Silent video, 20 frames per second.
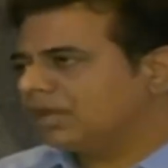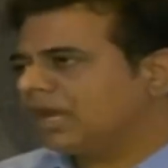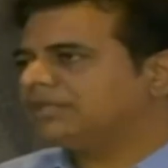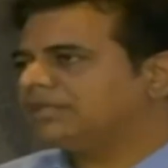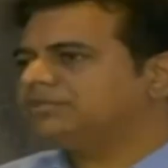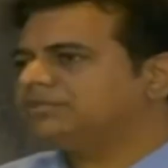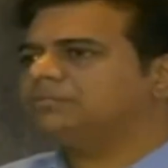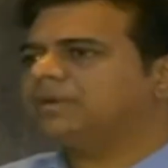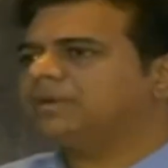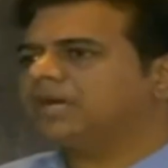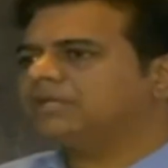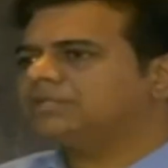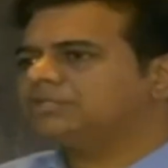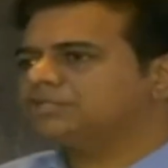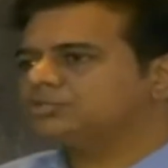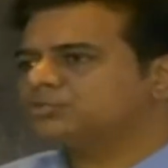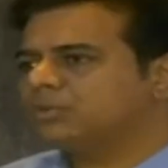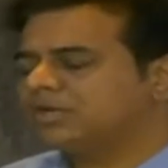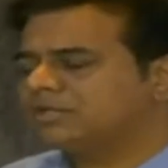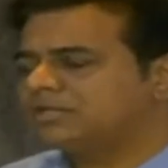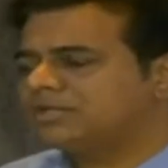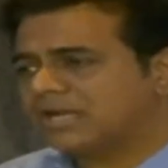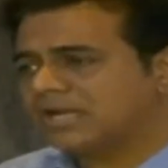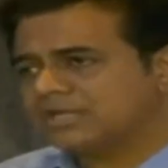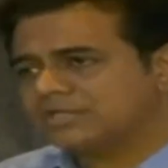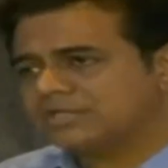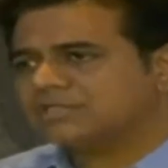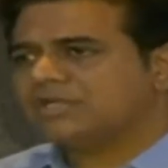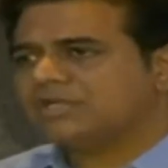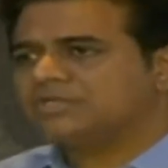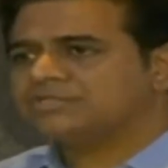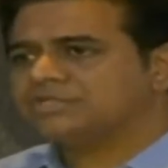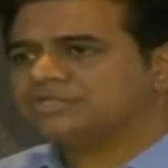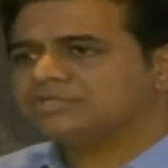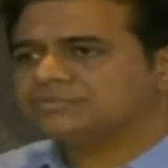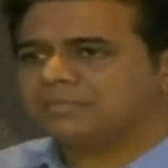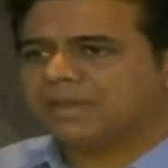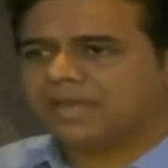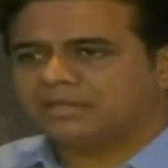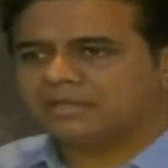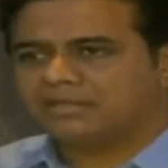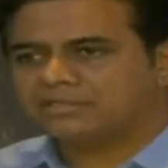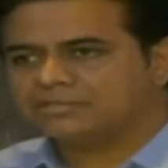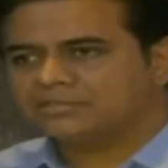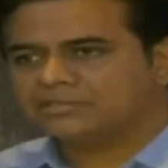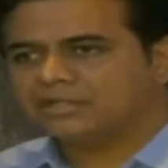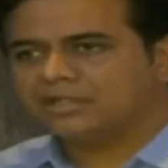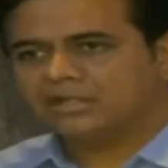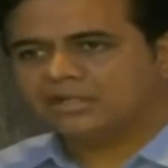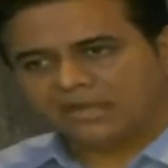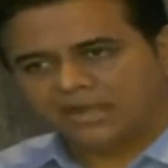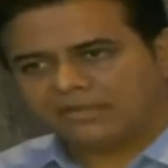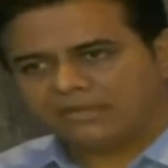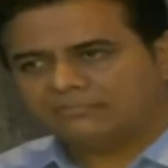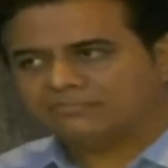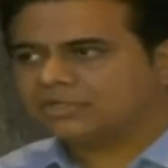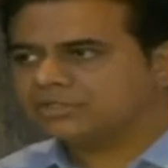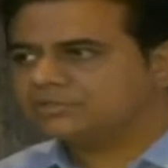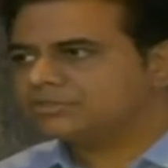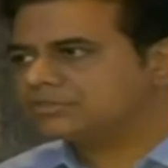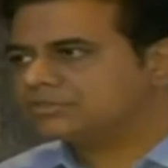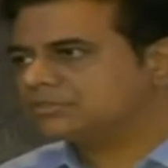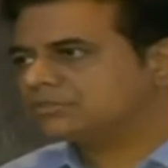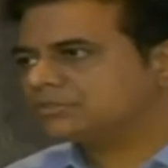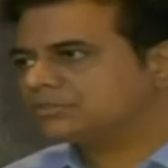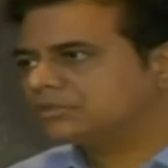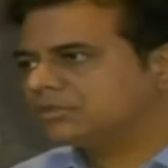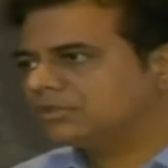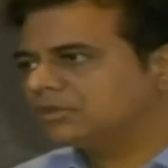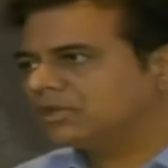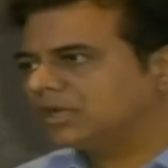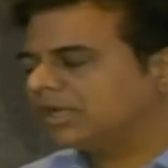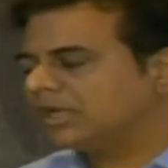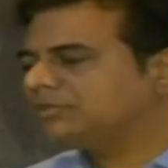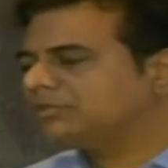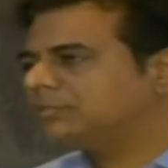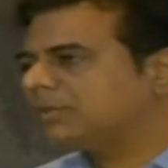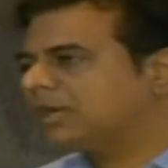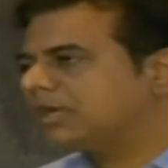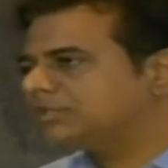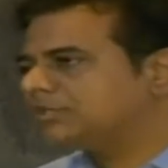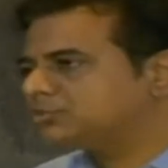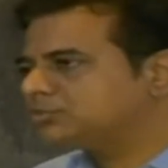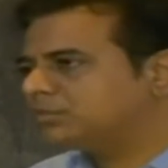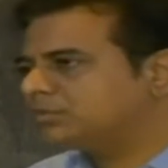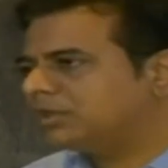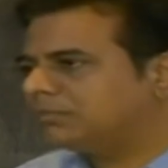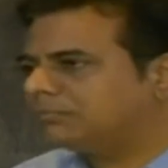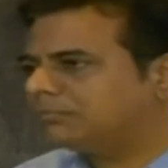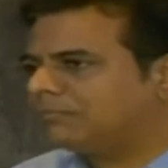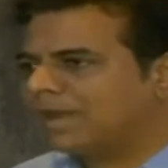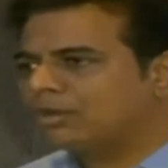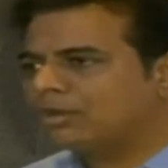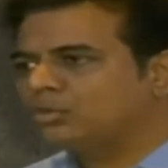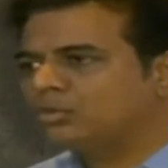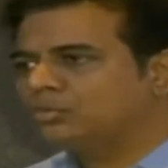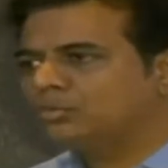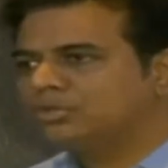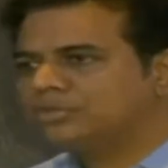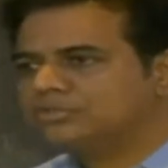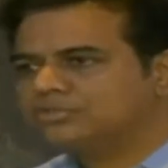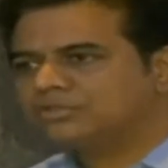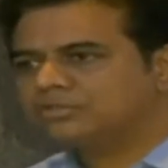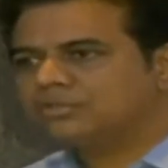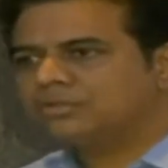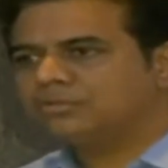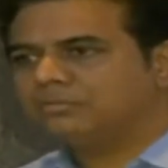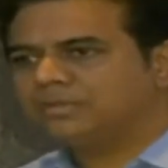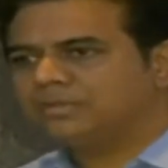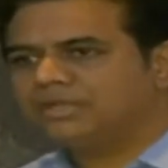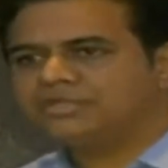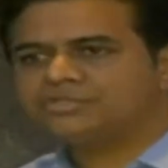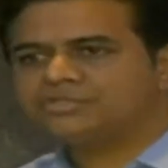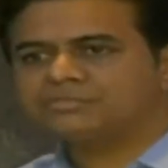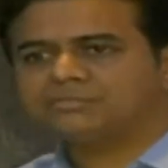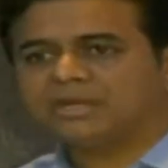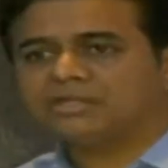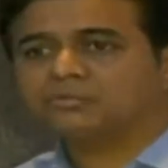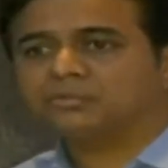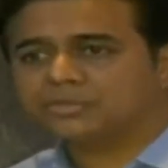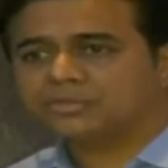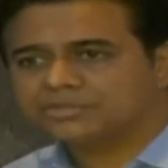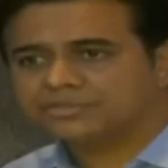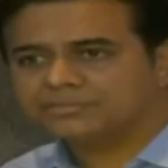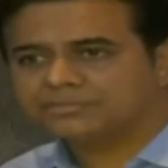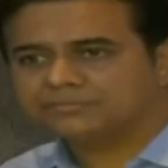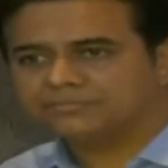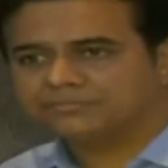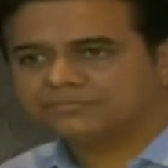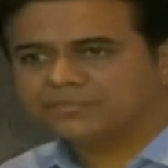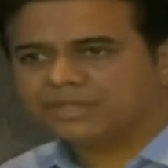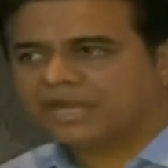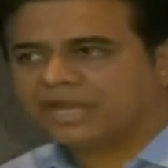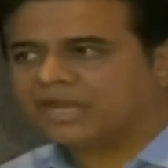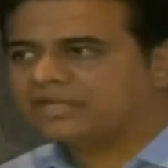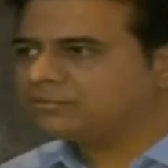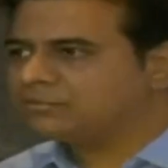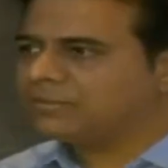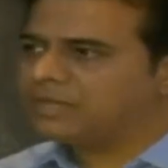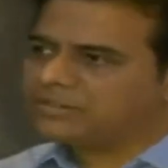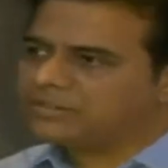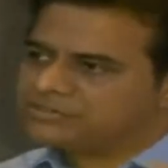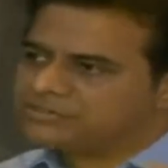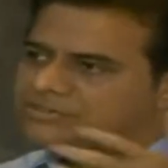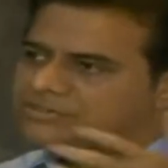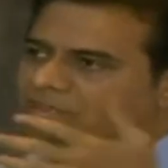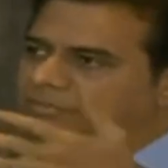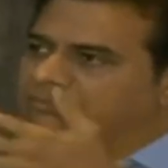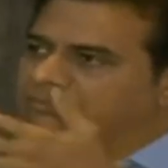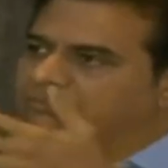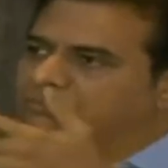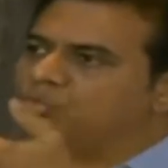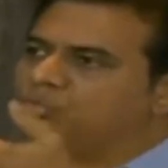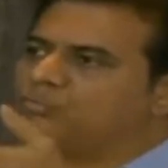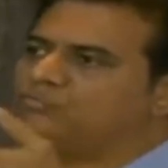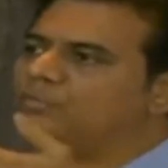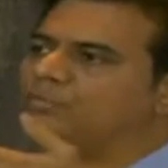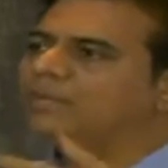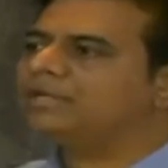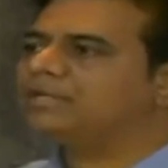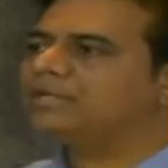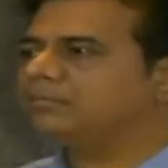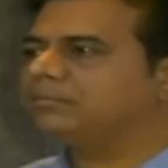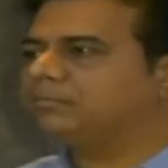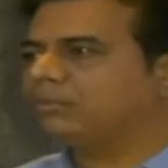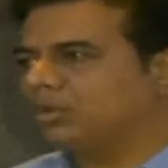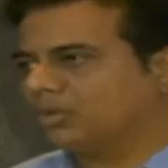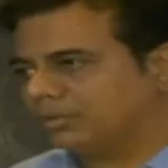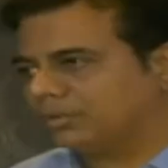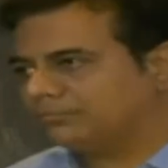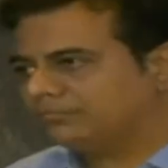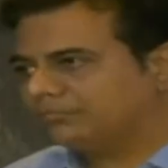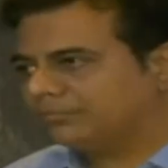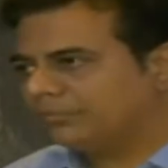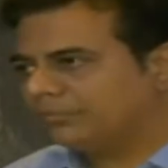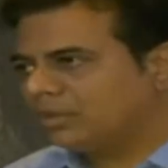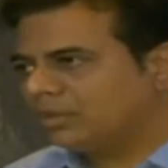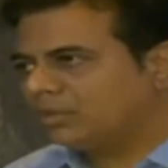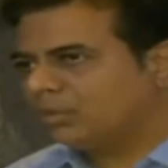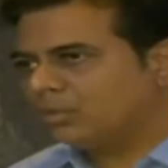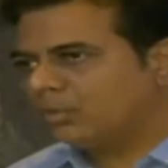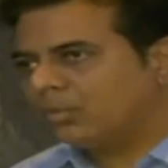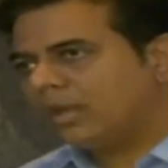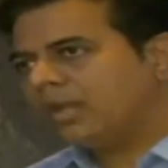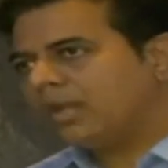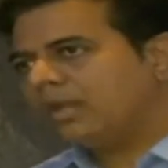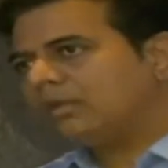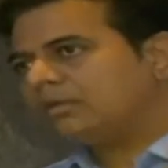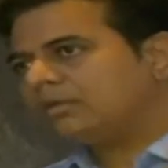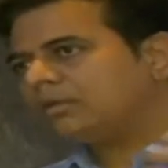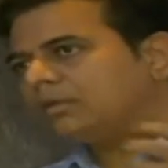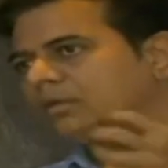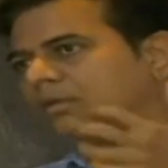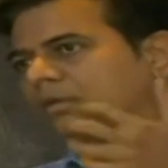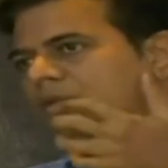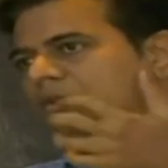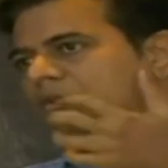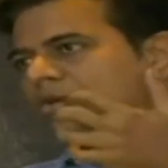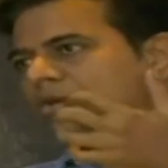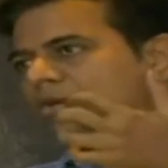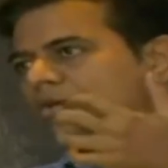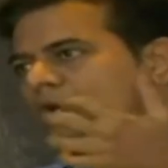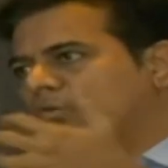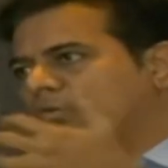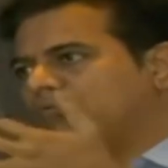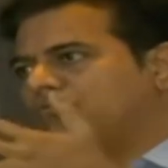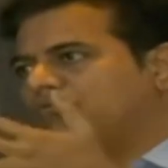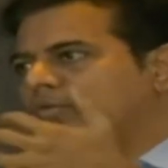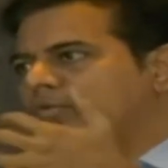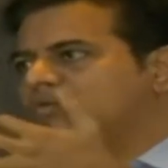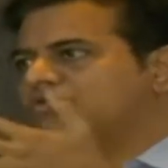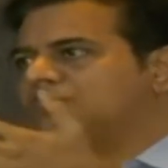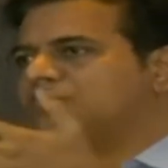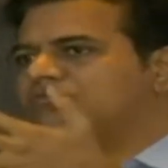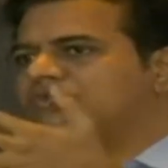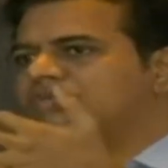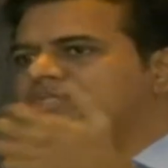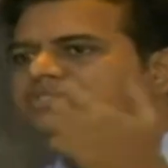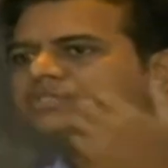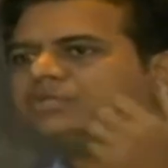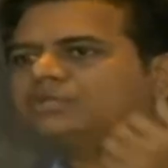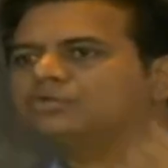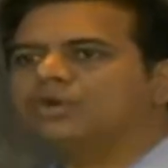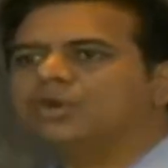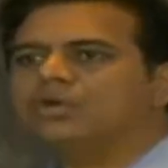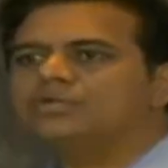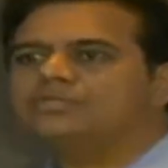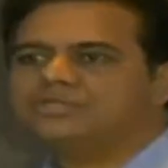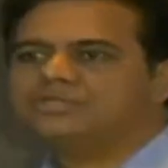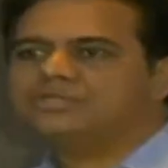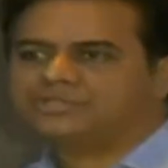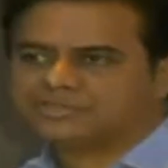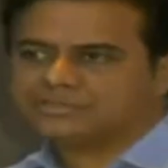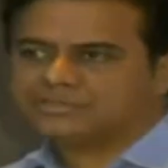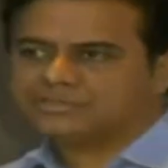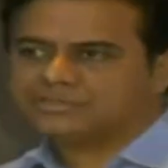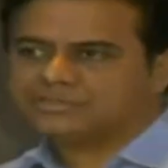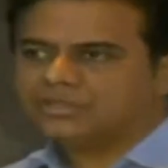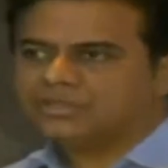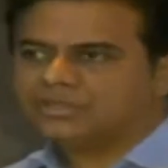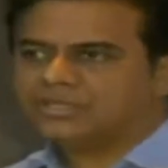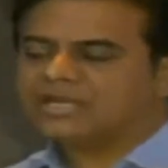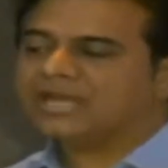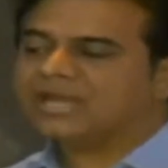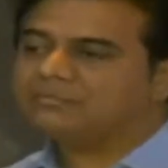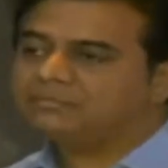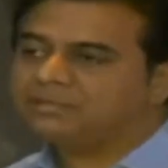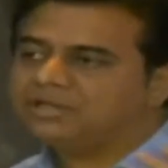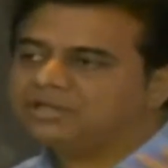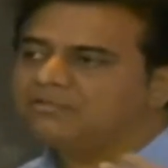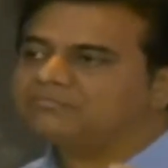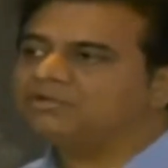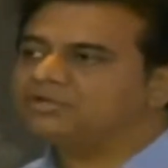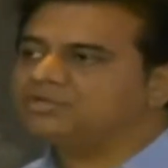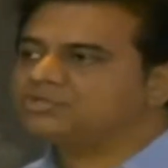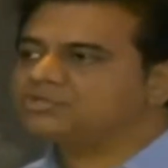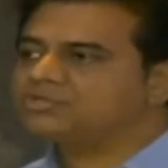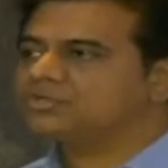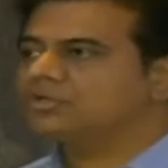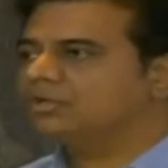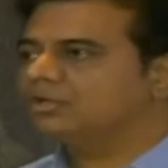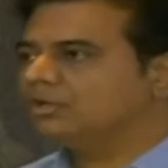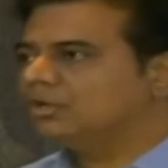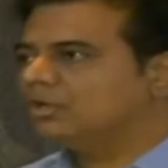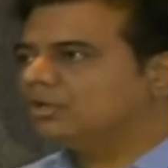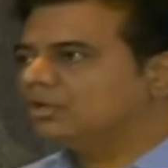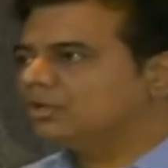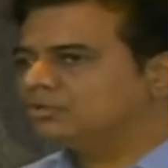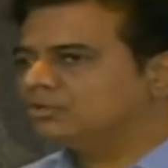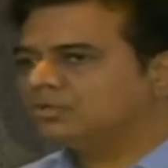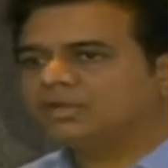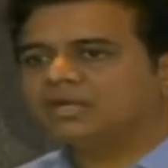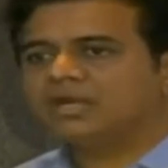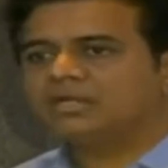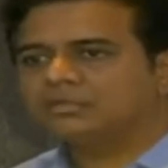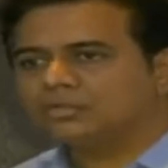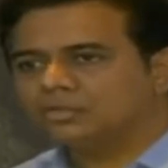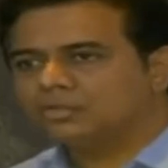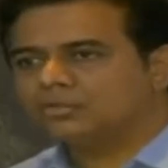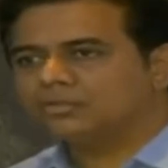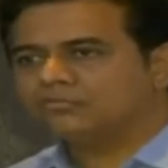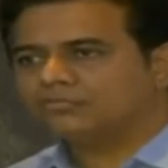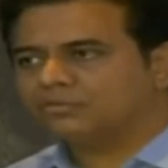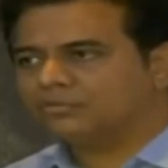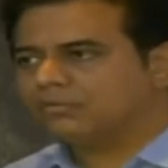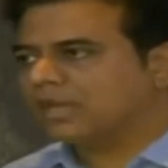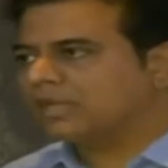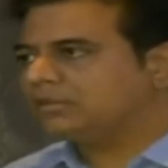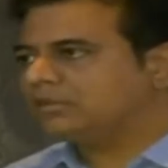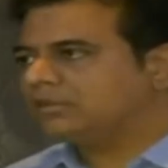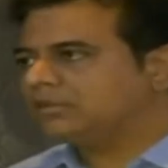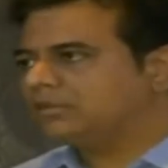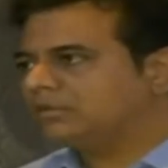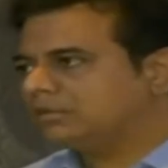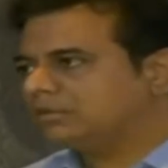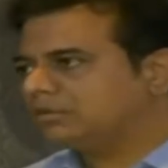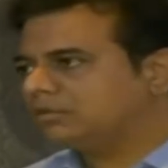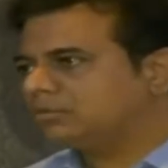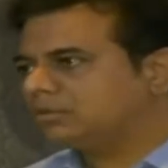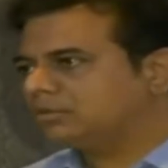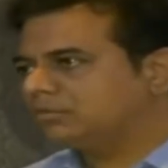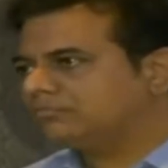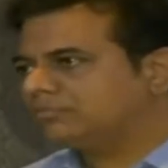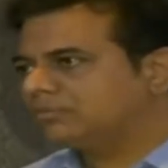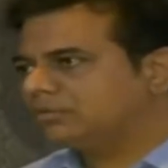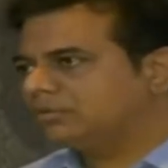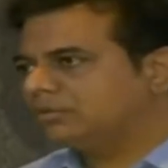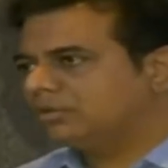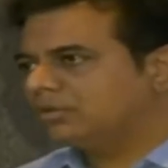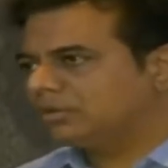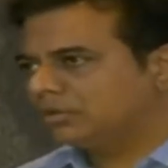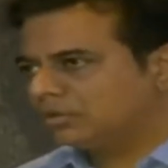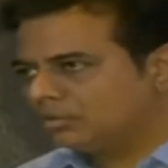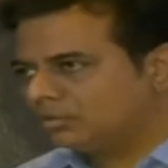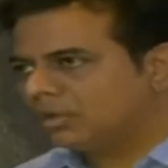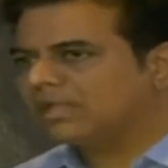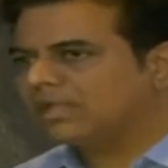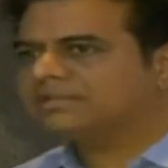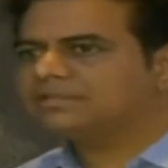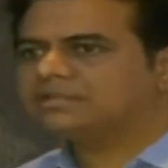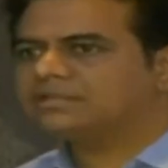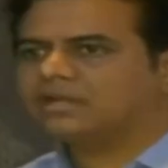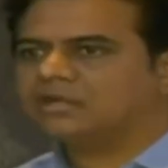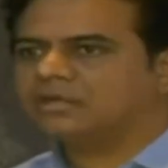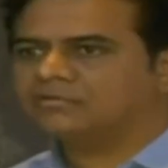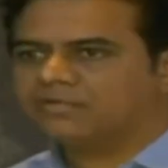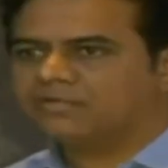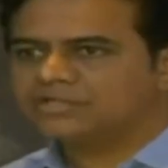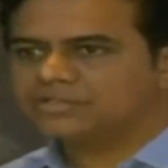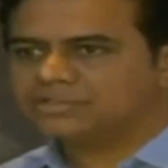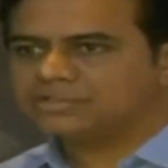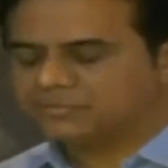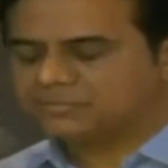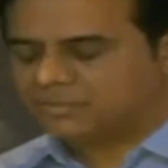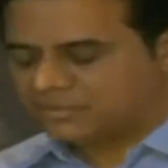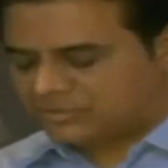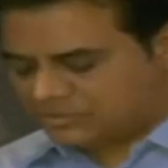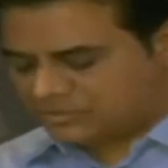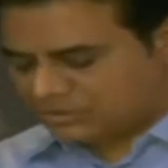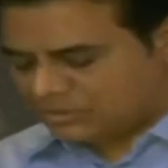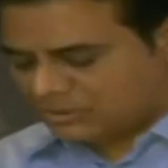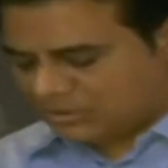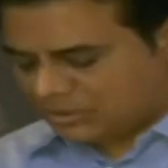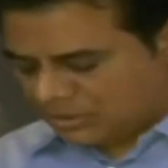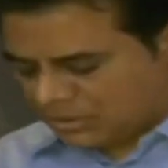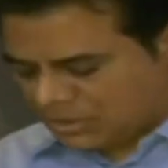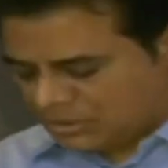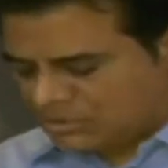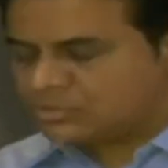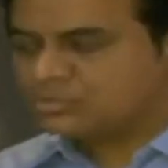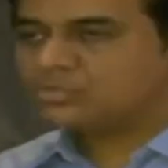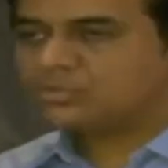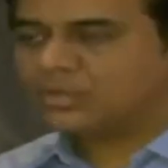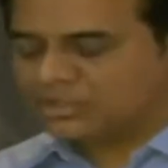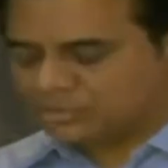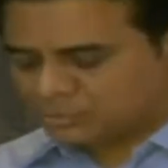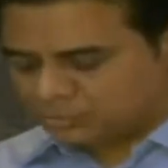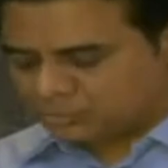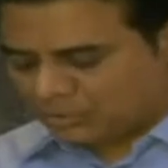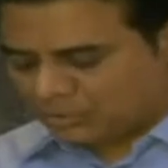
Hyderabad is where data sciences marries life sciences. Hyderabad is where mangoverse meets metaverse. Hyderabad is that beautiful melting pot where the confluence of these technologies can be leveraged to the greater good of humanity, greater good of, you know, healthcare advancements in today's